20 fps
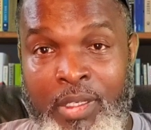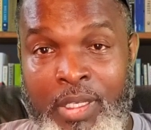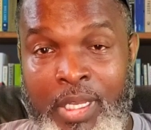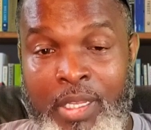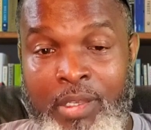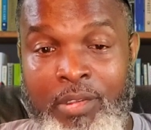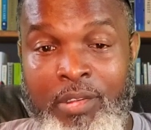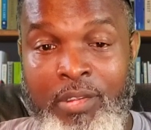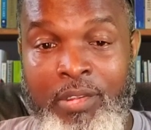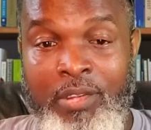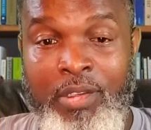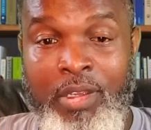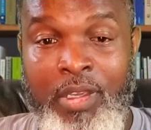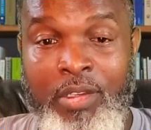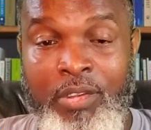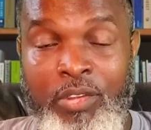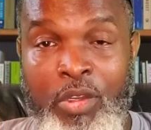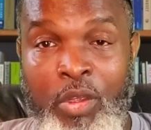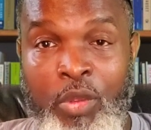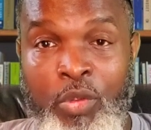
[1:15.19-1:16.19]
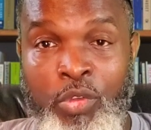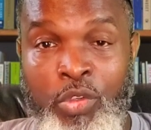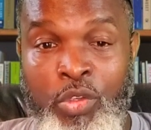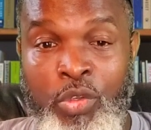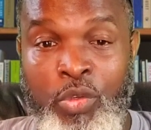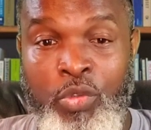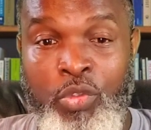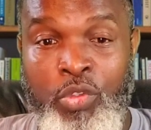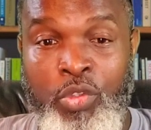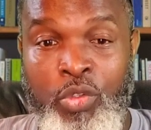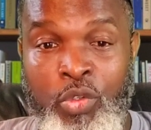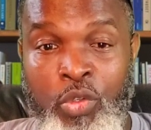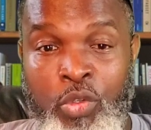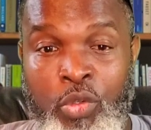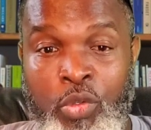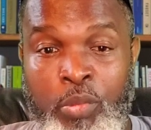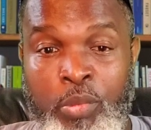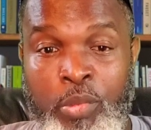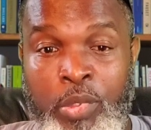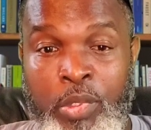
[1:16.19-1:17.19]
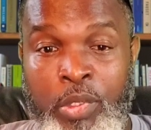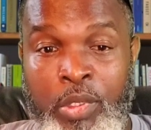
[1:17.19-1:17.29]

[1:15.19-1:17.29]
that's discussed on YouTube,